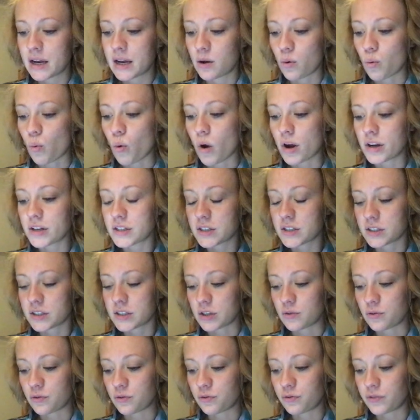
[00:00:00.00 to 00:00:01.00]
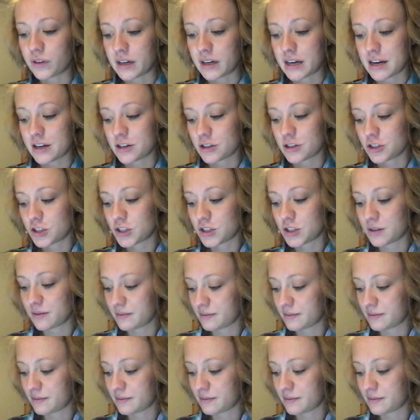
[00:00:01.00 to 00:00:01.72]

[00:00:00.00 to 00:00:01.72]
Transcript: Once you've finished.